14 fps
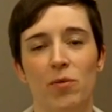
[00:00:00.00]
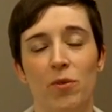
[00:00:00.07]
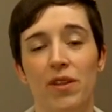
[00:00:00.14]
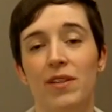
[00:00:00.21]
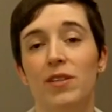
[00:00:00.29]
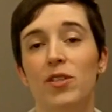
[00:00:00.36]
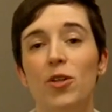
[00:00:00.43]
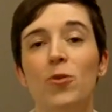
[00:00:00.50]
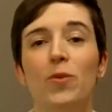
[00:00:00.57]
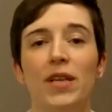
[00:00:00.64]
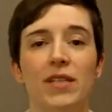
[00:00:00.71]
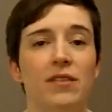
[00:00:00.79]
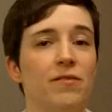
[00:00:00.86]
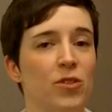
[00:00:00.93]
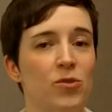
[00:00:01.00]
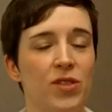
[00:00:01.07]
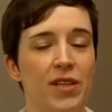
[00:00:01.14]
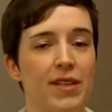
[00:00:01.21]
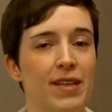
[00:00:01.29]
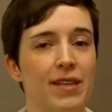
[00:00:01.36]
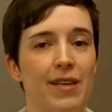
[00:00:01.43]
within 2 weeks of
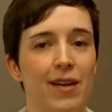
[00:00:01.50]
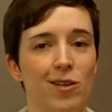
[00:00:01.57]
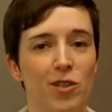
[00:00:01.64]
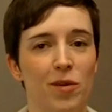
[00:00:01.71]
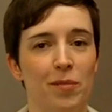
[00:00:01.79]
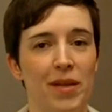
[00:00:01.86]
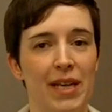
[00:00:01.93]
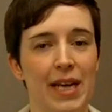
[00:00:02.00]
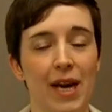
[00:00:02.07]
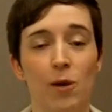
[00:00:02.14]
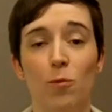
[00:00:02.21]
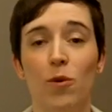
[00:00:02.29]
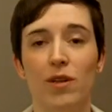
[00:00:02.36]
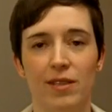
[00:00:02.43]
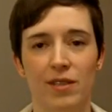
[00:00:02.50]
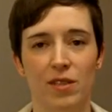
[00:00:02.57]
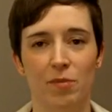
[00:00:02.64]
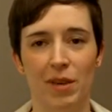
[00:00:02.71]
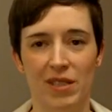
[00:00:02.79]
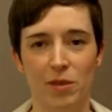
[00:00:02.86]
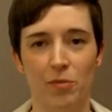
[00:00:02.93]
using the Intelligent Mini on one
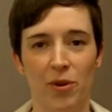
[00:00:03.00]
dispense